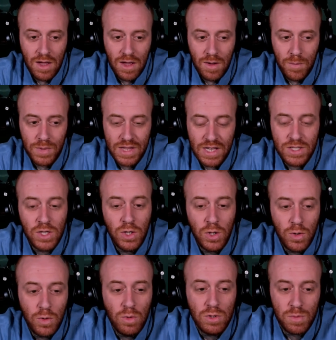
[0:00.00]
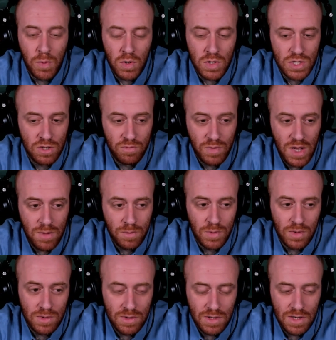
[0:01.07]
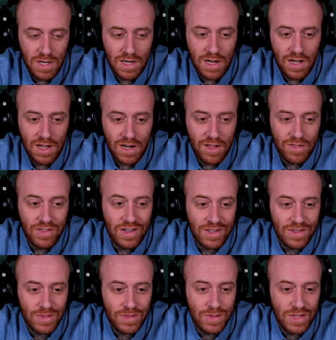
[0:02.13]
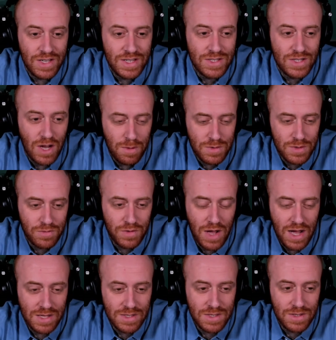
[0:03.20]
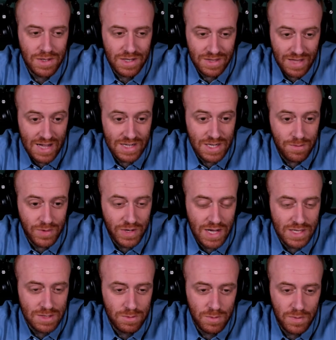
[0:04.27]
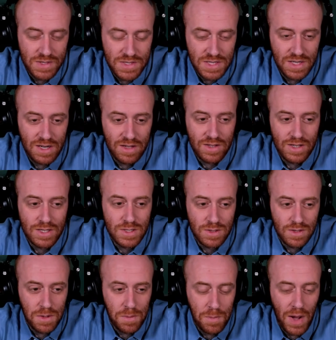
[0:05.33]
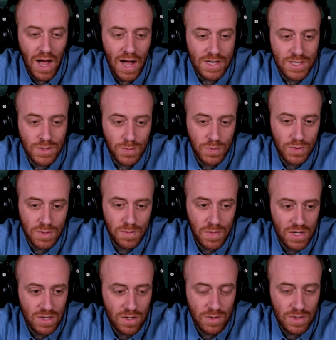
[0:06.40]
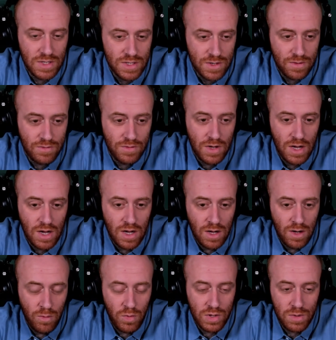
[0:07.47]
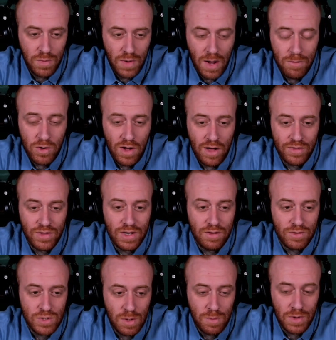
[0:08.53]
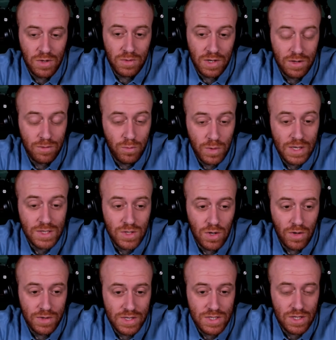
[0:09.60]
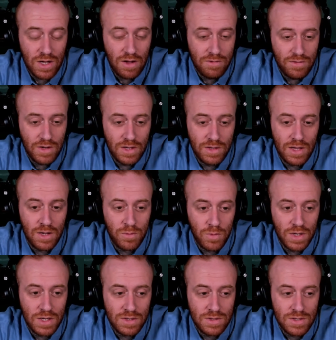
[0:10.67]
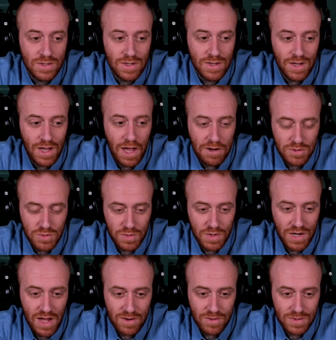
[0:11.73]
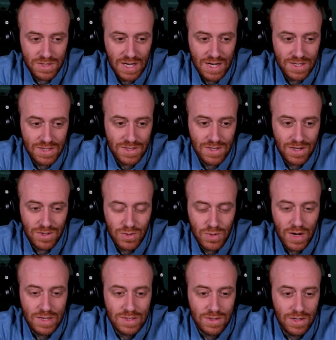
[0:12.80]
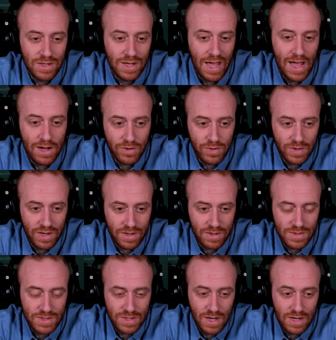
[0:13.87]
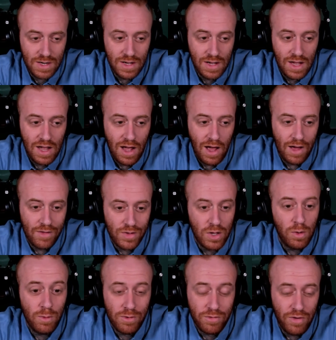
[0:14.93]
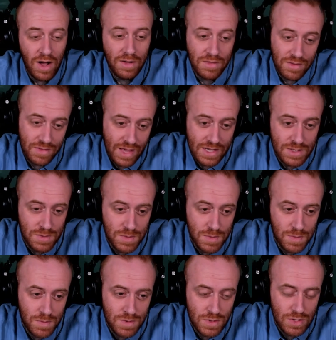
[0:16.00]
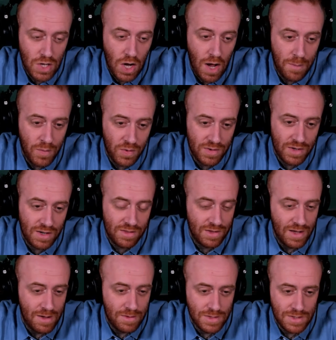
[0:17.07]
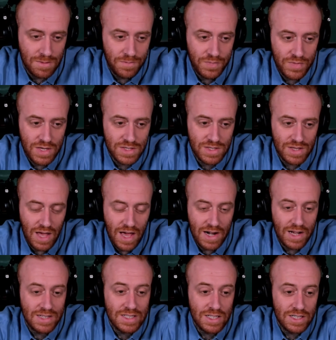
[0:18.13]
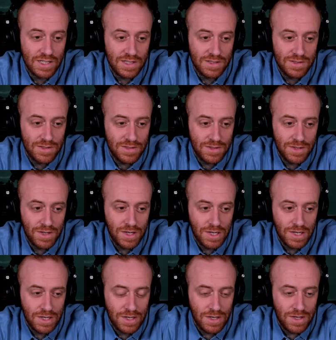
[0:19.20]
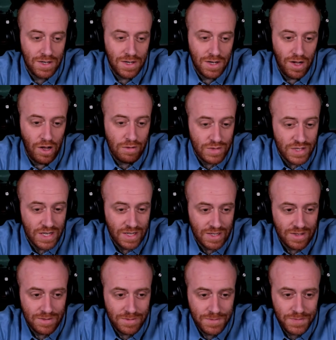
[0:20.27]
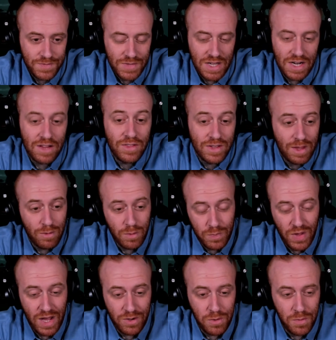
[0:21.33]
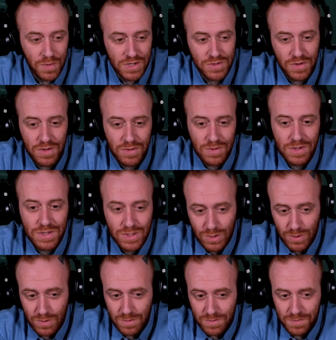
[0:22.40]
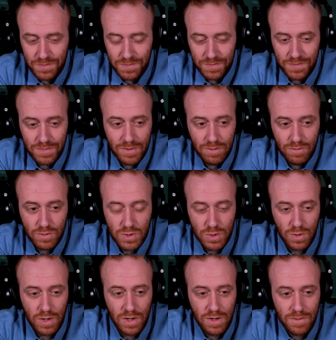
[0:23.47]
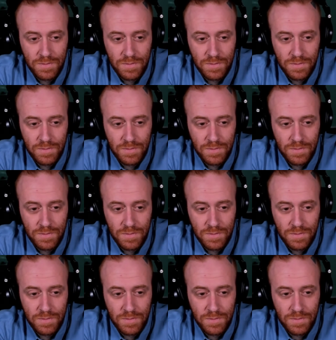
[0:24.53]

But that's a huge portion of people. And I think these types of concept, like that type of concept about sin, I think is impossible to make cohesive with the Bible. I think if you're somebody who like reads all this stuff and then reads extra canonical texts and tries to like aggregate all this data, I think you would find that that's taught more than anything else is that idea of sin. And I think that would apply to a bunch of other things too, for sure.